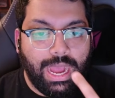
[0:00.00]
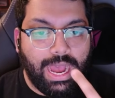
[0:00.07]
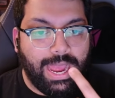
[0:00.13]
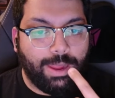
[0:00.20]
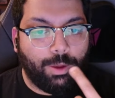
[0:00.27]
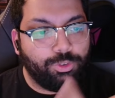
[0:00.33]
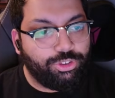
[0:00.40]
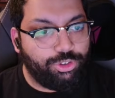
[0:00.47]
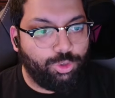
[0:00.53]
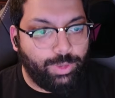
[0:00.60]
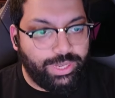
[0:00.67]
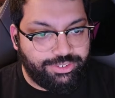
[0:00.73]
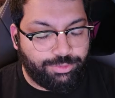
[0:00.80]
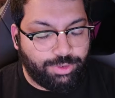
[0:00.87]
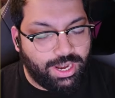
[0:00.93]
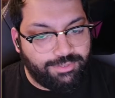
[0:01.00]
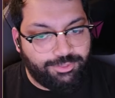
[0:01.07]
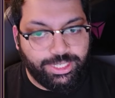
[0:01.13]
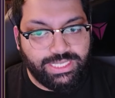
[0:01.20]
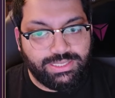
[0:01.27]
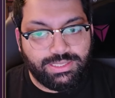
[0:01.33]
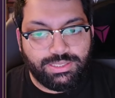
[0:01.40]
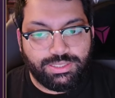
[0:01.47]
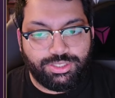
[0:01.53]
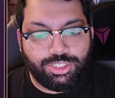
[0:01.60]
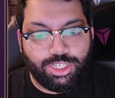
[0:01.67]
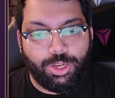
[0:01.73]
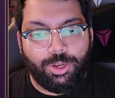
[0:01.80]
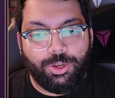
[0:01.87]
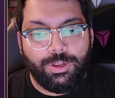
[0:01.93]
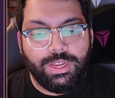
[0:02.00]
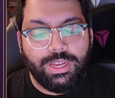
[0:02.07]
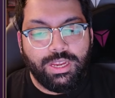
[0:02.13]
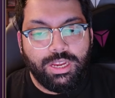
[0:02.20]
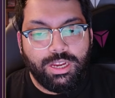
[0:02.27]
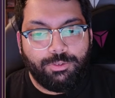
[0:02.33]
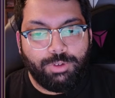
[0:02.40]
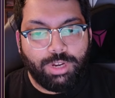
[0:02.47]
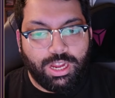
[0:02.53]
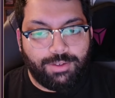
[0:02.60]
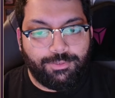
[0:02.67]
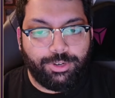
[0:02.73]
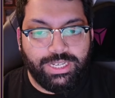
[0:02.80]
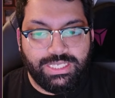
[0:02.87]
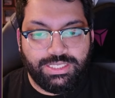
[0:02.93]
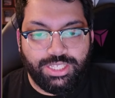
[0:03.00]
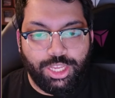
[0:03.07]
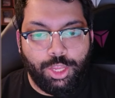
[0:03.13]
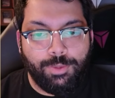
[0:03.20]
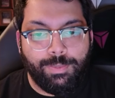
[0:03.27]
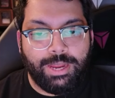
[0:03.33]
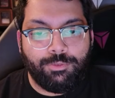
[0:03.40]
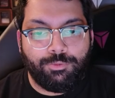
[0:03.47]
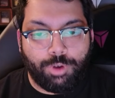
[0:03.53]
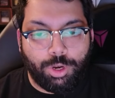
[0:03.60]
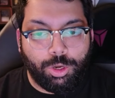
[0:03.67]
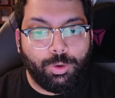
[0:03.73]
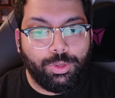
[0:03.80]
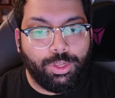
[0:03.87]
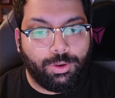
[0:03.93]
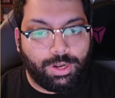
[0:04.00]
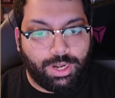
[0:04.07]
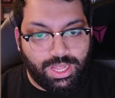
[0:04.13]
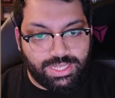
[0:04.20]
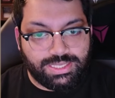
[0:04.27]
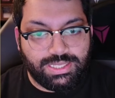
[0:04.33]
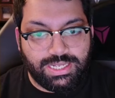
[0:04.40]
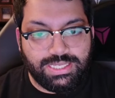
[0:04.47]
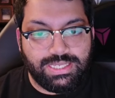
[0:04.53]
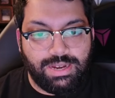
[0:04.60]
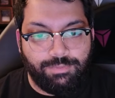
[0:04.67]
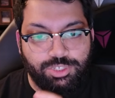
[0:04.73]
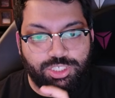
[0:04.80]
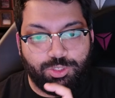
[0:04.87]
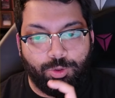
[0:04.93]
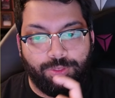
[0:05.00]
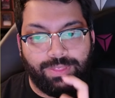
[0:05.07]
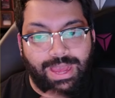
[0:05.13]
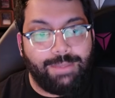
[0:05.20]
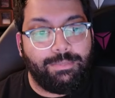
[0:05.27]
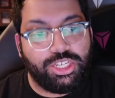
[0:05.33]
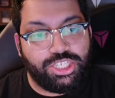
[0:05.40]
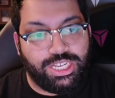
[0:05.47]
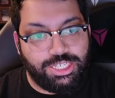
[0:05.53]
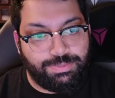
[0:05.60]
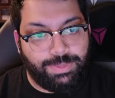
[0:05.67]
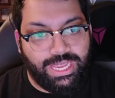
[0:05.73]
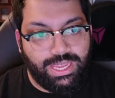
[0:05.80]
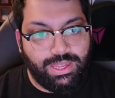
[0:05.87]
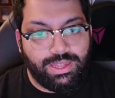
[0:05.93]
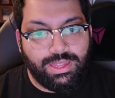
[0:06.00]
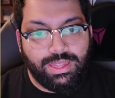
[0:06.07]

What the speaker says: I also tweaked recoveries. So recoveries, you may roll your class dice and restore that much HP,